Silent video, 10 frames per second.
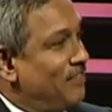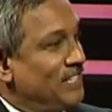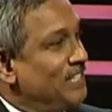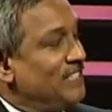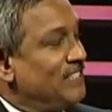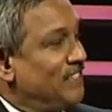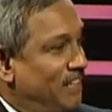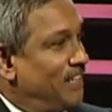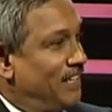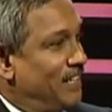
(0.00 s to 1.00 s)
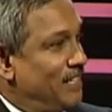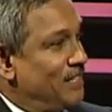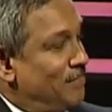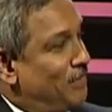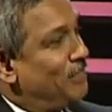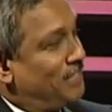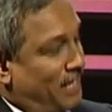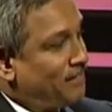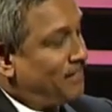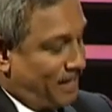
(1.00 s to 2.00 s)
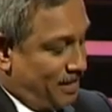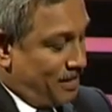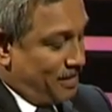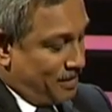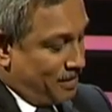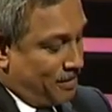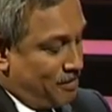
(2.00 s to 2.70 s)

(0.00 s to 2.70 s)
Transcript: everything is written. Because that's why the